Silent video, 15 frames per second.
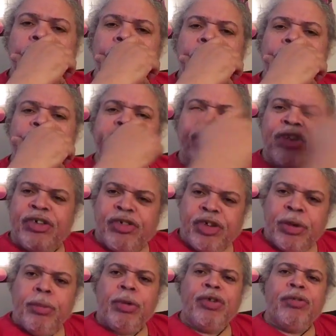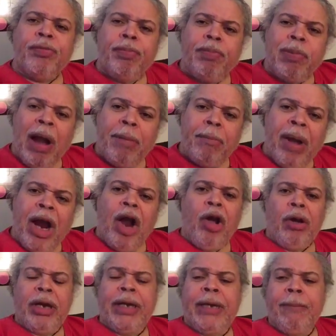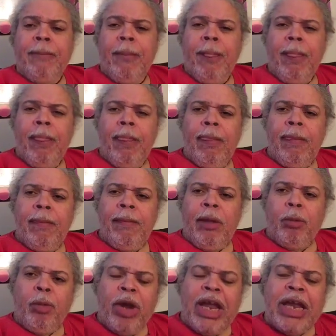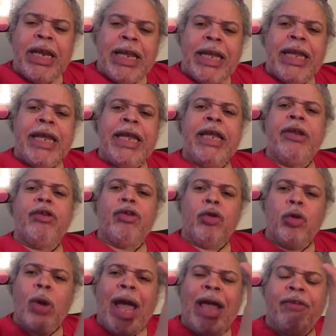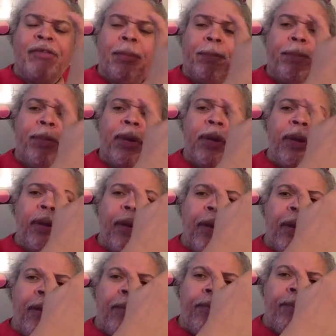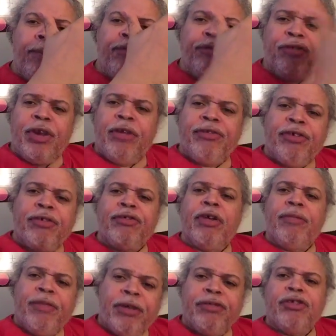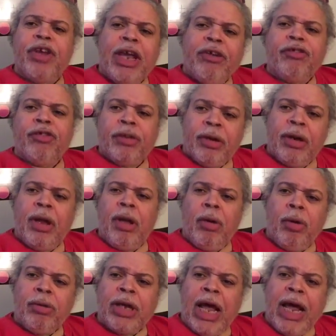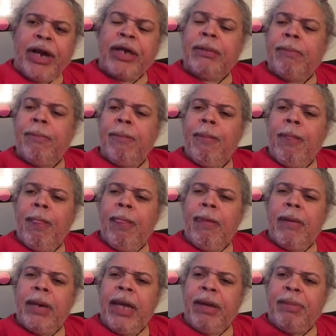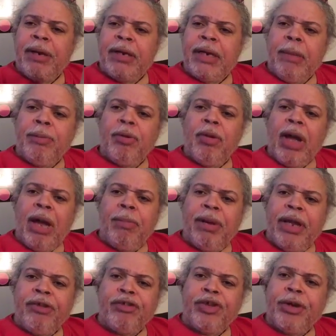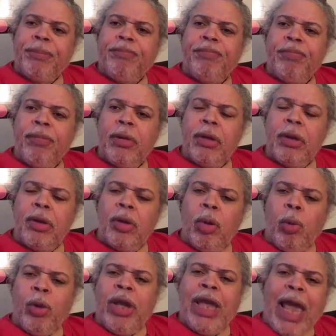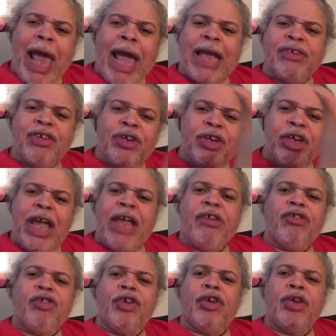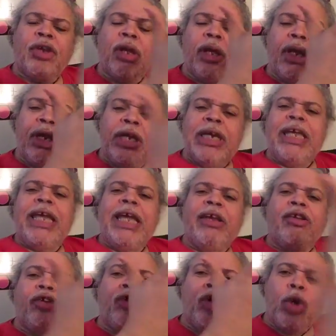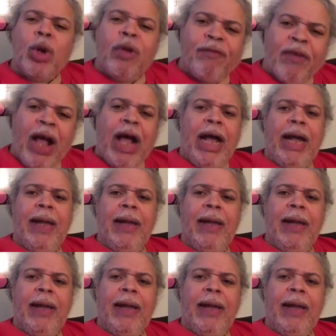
position was primarily that we need to, as citizens of this nation, hello Donna, Hickman Temple, God bless you, we as a nation need to unify